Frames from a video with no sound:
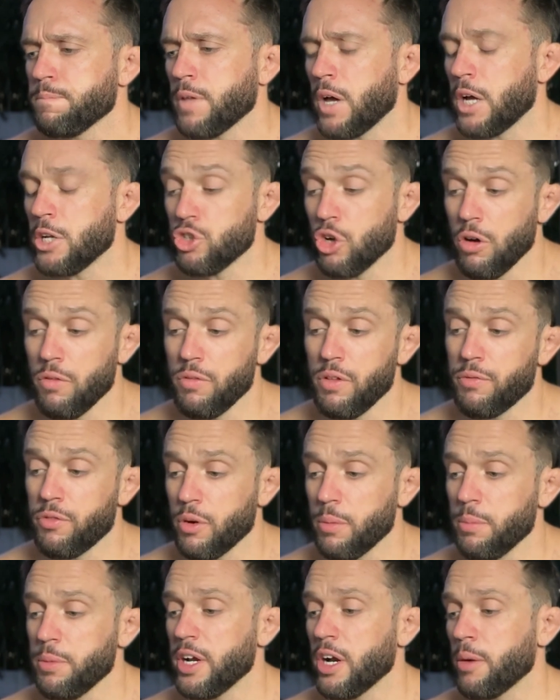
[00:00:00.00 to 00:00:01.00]
I drove them
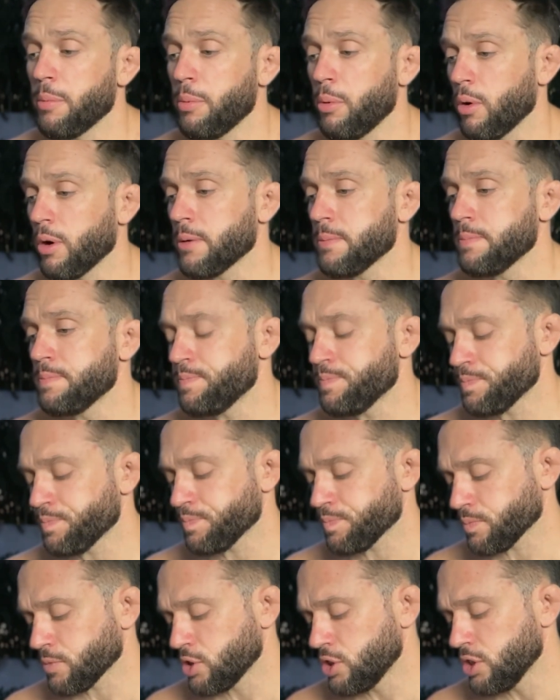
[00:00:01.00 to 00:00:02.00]
from the airport
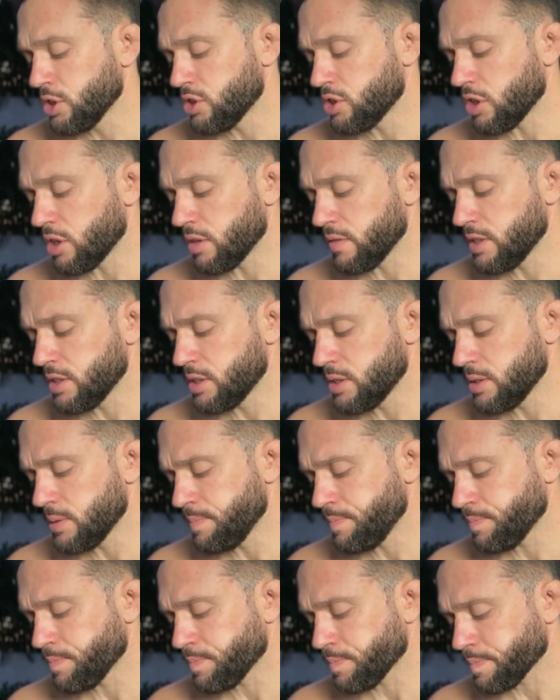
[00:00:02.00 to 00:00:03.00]
to the service,
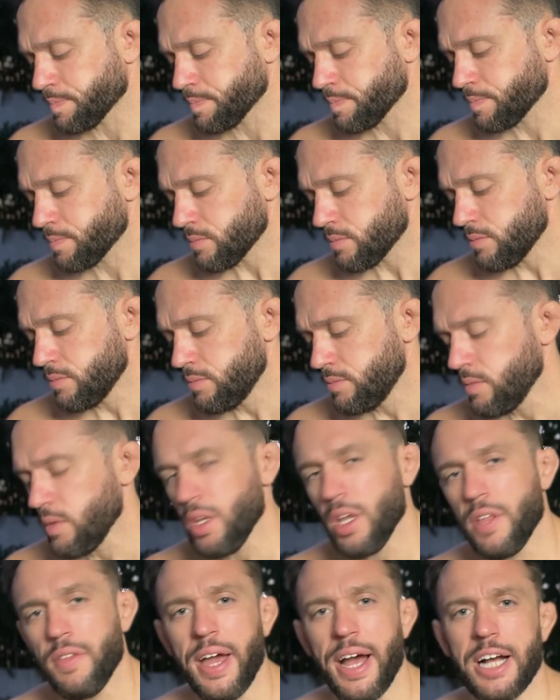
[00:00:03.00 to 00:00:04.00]

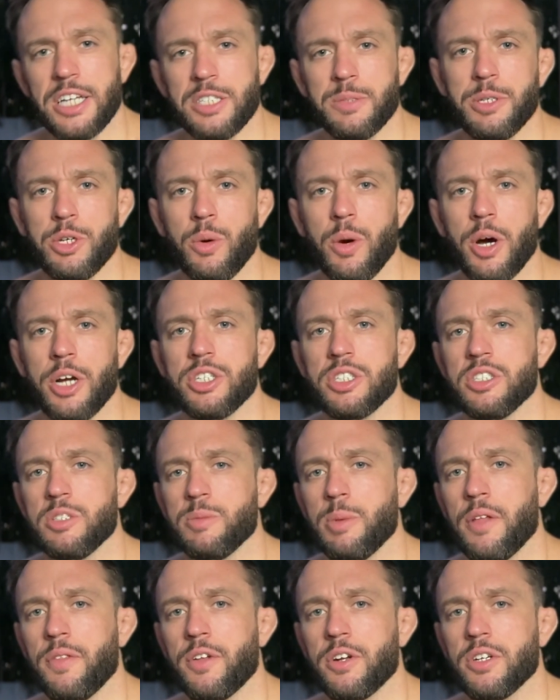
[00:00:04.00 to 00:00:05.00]
and they asked me questions
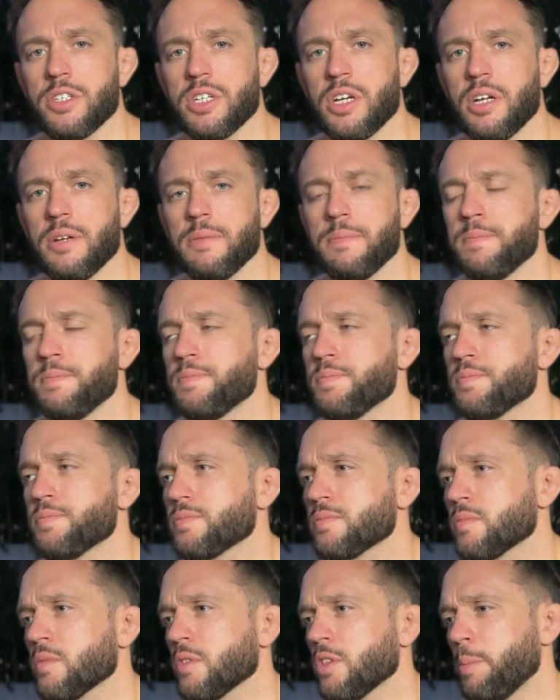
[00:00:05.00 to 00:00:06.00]
about their son.
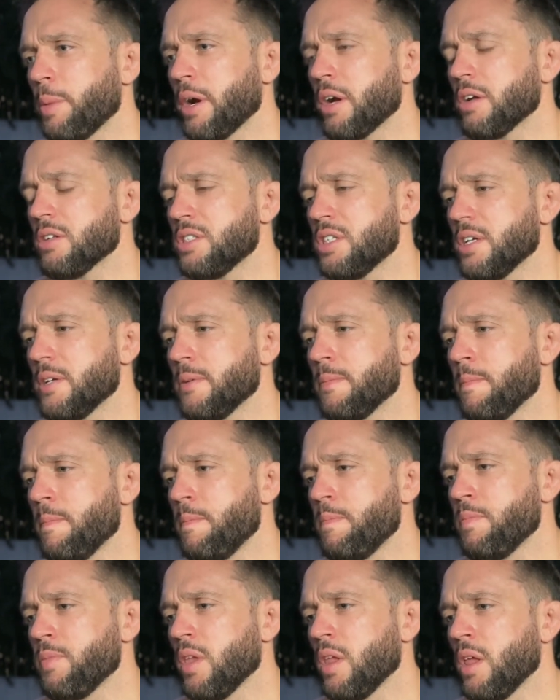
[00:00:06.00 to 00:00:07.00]
The parents did,
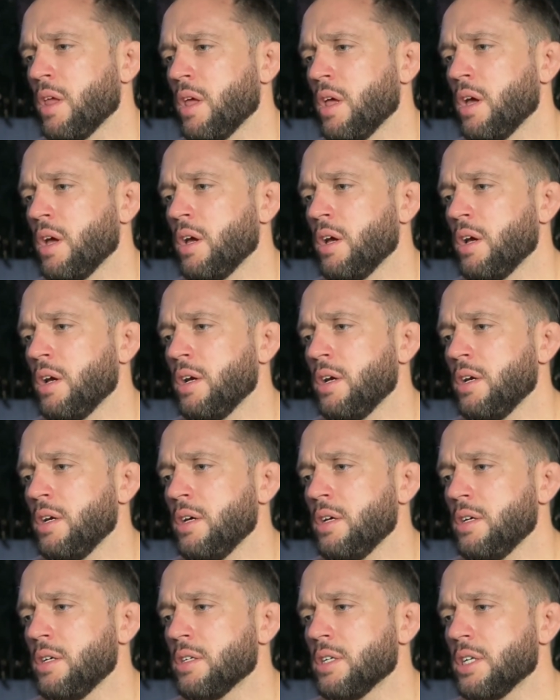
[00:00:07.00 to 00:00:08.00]

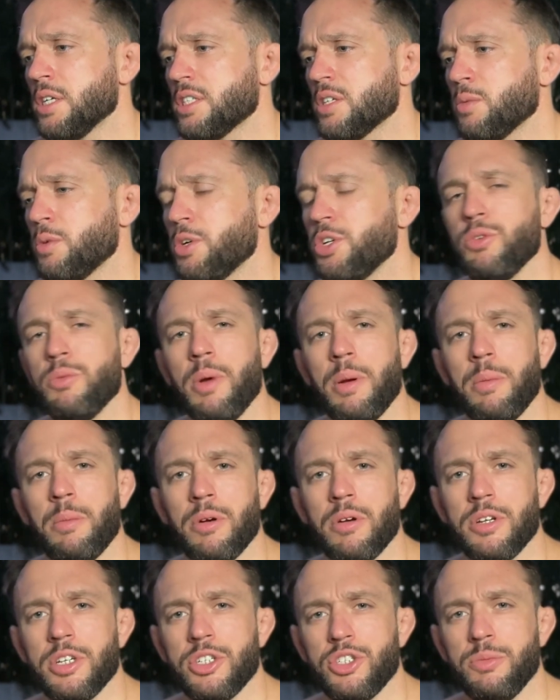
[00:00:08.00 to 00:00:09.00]
and they said, "What do you
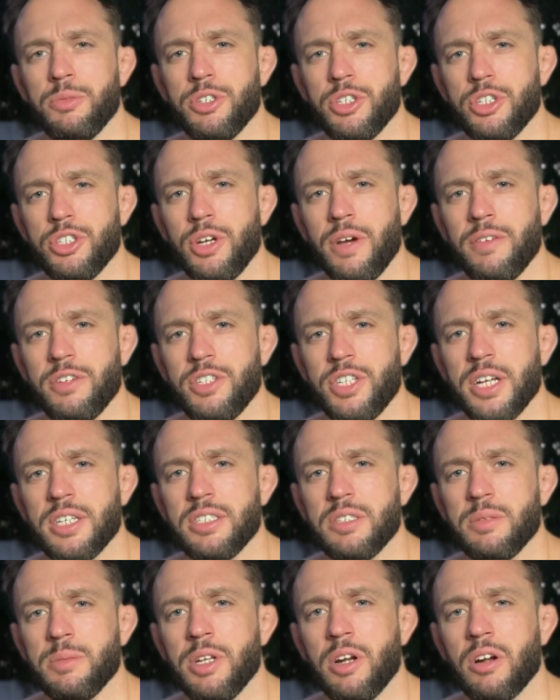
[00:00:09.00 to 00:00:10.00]
remember? Did you did you have a chance
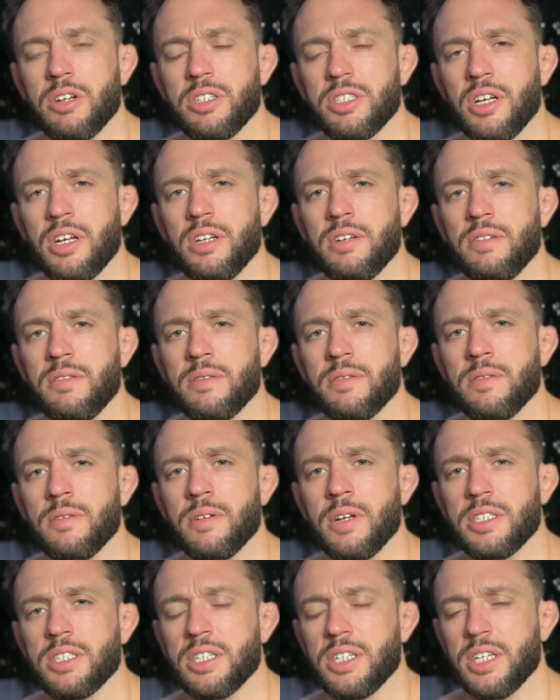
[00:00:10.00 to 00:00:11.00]
to meet our son?"
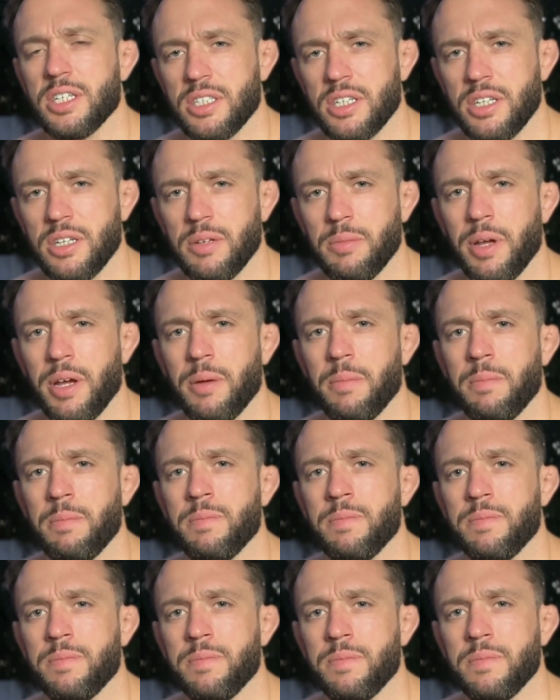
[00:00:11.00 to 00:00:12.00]
I said, "Yes, I did, ma'am.
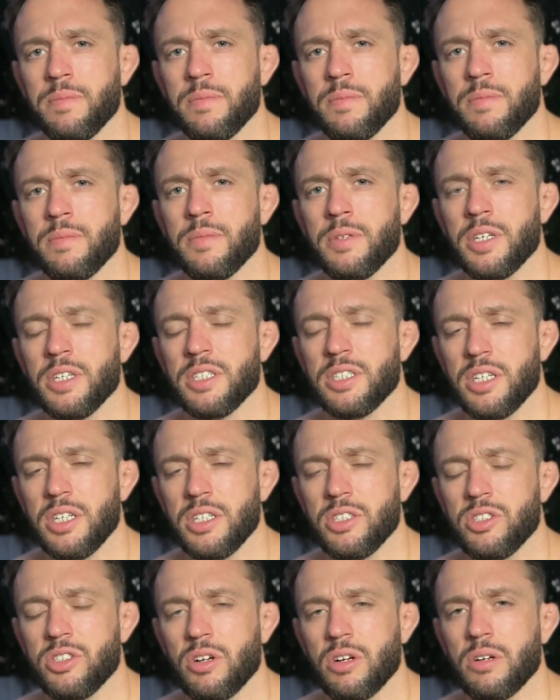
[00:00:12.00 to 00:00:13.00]
Yes, I
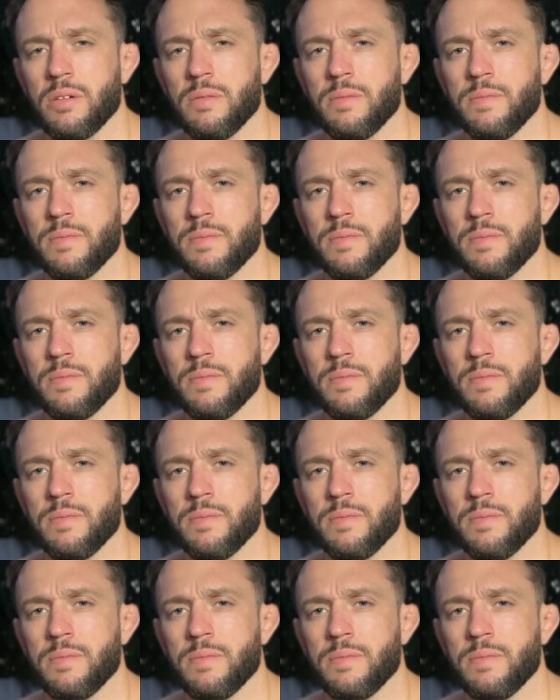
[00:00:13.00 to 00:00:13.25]
did, sir."